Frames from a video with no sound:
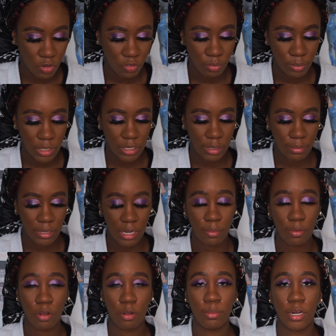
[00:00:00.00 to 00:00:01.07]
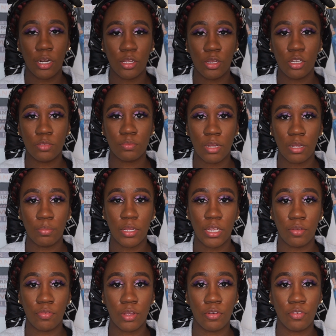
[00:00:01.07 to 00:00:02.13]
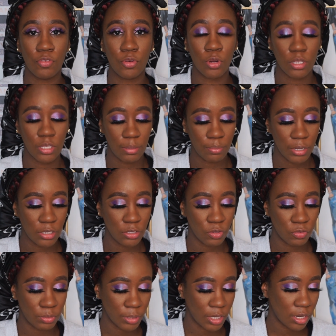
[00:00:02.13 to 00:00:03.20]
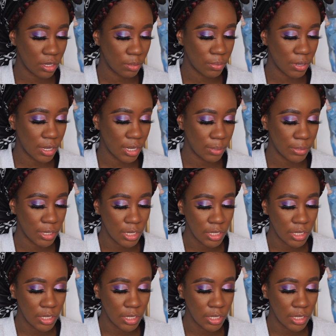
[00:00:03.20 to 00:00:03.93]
So for my lip combo, I'm gonna use my BFF4 lip pencil from Colourpop.